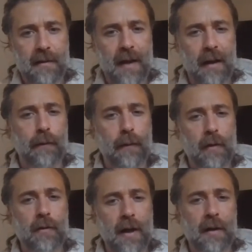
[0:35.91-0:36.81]
that's
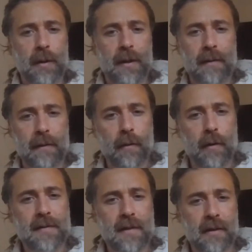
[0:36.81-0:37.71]
felt like we're giving
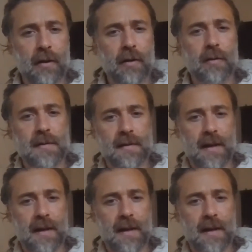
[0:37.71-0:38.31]
voice to the girls